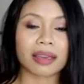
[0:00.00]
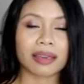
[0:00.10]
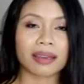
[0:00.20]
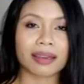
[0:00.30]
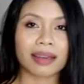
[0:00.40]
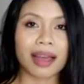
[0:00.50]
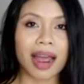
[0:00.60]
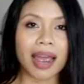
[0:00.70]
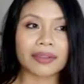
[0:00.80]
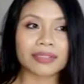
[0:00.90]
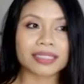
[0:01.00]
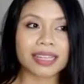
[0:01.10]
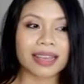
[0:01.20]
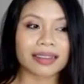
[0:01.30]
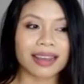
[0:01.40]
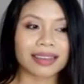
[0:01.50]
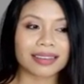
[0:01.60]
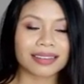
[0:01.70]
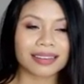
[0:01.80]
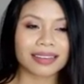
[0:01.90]
I have to say,
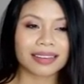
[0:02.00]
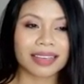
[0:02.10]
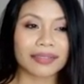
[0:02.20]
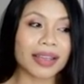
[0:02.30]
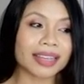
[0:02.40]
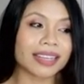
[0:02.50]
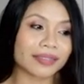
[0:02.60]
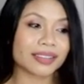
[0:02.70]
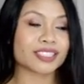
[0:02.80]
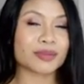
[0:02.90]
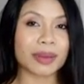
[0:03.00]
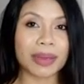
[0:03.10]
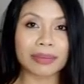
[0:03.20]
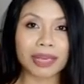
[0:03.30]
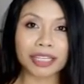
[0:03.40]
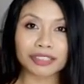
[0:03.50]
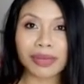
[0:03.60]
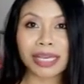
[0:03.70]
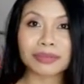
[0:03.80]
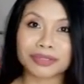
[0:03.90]
like, if I can give this to my baby, I
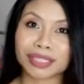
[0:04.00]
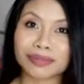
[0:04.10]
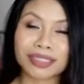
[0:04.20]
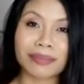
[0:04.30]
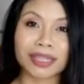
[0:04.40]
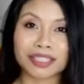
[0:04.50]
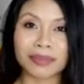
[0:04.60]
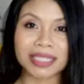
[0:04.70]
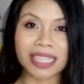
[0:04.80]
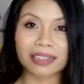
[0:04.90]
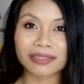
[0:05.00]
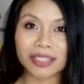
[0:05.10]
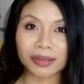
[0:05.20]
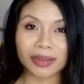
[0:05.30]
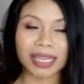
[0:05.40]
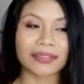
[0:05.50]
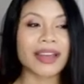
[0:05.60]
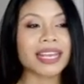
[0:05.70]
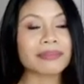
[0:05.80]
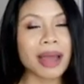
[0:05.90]
should be able to give something to myself too. Like, if
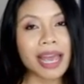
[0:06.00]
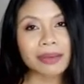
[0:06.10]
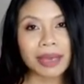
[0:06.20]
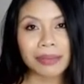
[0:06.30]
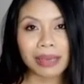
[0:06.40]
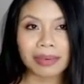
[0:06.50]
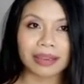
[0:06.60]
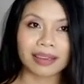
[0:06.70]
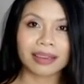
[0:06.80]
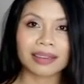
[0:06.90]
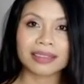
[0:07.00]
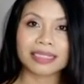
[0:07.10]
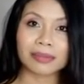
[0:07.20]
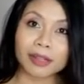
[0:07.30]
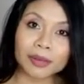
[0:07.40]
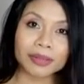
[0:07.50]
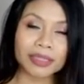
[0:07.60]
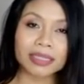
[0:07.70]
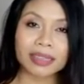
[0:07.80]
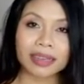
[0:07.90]
I can buy my baby some
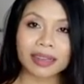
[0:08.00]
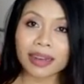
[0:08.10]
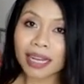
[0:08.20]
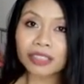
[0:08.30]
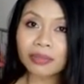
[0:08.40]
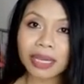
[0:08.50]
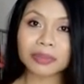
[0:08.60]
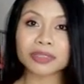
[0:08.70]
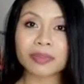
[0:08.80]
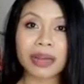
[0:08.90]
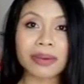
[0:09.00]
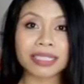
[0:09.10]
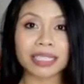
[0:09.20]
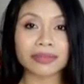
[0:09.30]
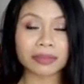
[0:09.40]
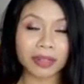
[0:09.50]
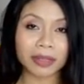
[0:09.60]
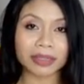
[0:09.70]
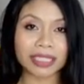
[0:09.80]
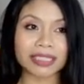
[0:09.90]
clothes, then I should be able to buy myself some
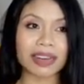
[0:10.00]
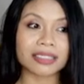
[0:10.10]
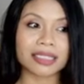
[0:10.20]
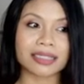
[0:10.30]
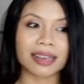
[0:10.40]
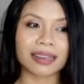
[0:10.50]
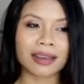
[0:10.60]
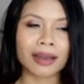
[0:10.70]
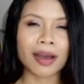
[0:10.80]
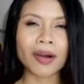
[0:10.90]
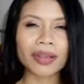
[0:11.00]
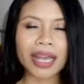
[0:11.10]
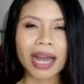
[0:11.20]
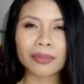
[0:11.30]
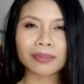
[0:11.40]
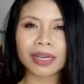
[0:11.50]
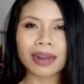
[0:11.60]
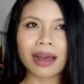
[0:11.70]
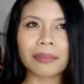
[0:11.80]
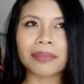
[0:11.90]
clothes. It's not just like, oh yeah,
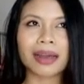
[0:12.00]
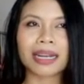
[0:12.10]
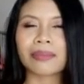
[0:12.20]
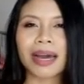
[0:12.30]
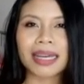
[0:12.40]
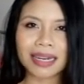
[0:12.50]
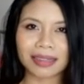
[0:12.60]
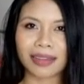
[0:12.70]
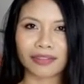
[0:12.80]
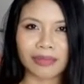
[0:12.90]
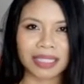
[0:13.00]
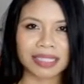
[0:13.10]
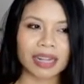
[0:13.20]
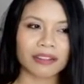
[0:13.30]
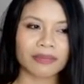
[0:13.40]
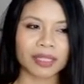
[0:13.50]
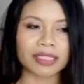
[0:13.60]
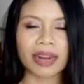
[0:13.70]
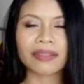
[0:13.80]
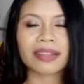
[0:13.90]
I'm not gonna buy anything for myself
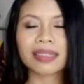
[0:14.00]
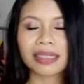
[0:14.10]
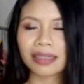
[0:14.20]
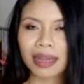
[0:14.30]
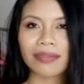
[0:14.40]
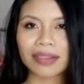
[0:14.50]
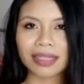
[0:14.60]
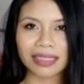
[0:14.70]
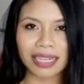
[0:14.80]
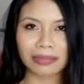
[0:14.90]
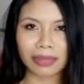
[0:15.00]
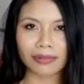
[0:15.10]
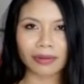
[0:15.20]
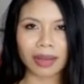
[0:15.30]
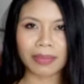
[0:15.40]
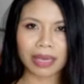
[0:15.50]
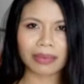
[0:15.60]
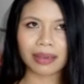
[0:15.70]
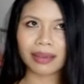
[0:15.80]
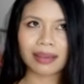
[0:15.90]
because everything's gonna be for my
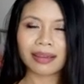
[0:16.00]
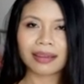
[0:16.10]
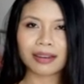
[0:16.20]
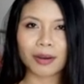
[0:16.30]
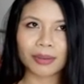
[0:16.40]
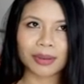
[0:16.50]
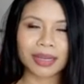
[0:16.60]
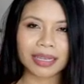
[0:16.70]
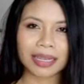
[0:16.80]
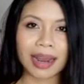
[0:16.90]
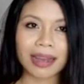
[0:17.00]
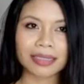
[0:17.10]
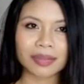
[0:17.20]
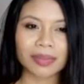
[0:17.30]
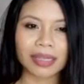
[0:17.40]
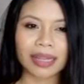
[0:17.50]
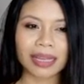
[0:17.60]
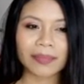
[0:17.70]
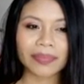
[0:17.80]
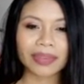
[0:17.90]
baby. No, it has to be
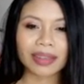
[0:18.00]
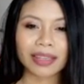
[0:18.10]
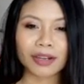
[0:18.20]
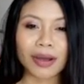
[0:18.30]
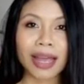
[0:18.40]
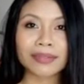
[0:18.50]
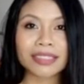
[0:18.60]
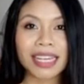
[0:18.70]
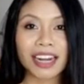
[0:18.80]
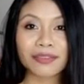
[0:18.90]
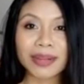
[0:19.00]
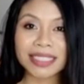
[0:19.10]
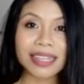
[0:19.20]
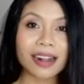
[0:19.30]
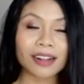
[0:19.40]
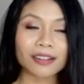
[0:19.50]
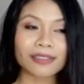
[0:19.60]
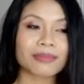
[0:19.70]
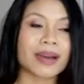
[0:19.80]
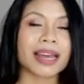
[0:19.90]
like, you know, I have to take care of
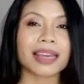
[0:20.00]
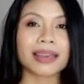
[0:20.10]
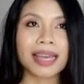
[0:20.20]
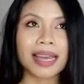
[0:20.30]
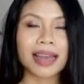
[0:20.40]
myself, my